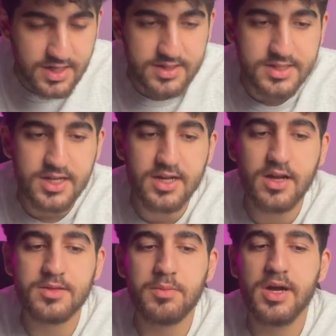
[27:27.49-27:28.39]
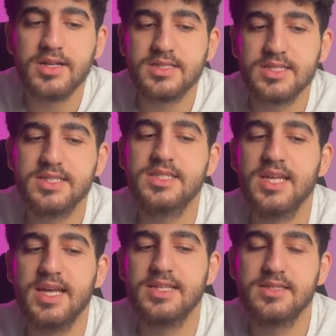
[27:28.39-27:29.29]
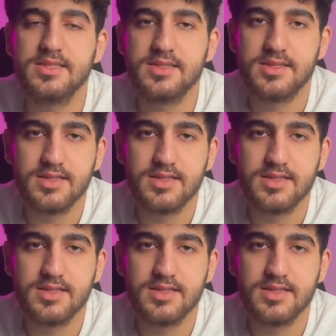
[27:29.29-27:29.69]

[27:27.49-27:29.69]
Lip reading: contest, I got minus 68.